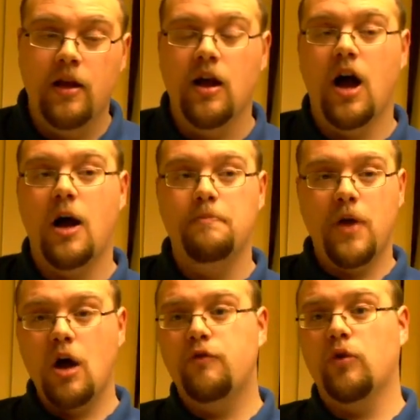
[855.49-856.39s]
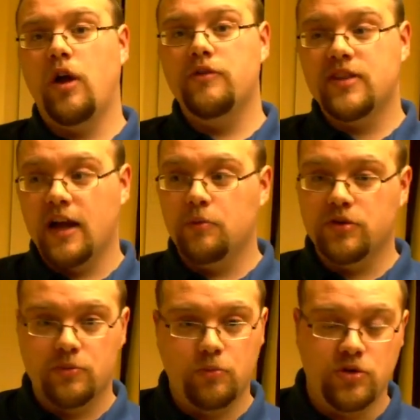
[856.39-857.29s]
Overall though, the day
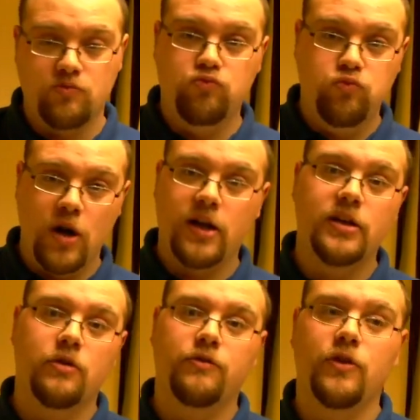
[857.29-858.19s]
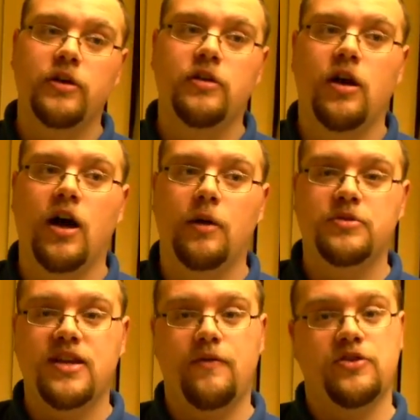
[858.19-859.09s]
was really good fun.
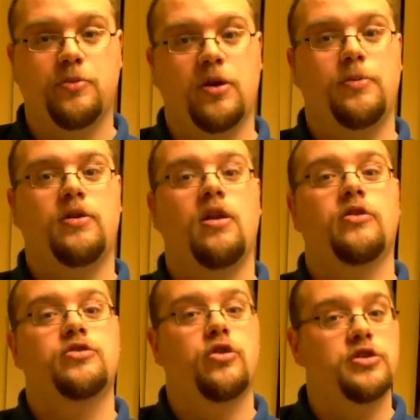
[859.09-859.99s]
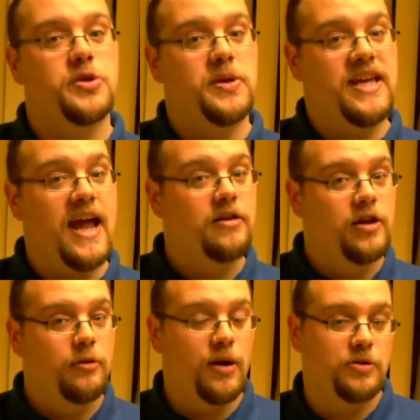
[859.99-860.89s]
It's definitely something I would like to try and do
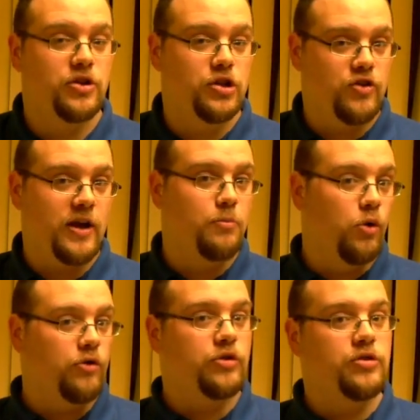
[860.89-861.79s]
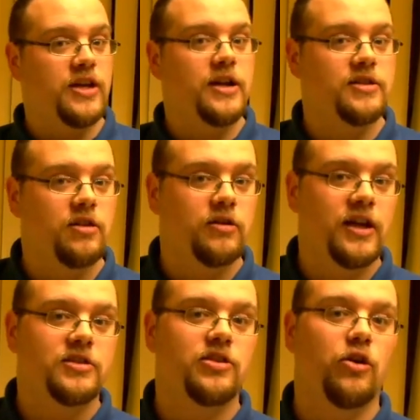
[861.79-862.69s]
again. Perhaps try and drag more of the Crusaders along
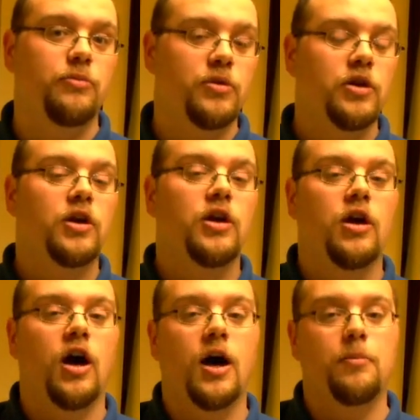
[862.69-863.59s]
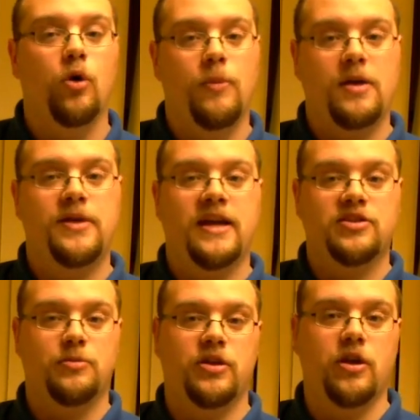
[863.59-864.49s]
next time. Or maybe get
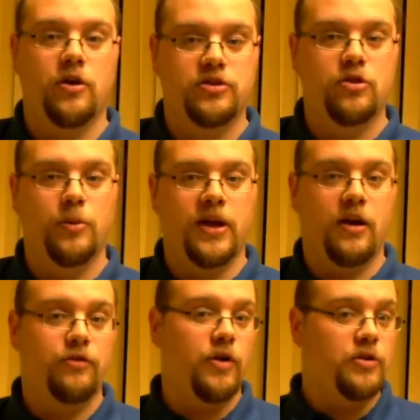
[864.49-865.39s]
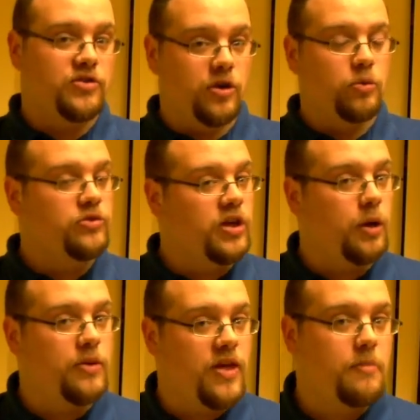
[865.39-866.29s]
some of the guys who normally go to Throne of Skulls and
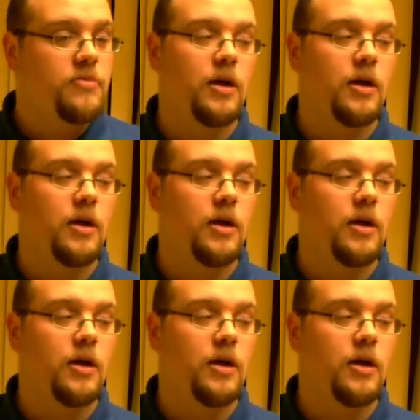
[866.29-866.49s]
go with them.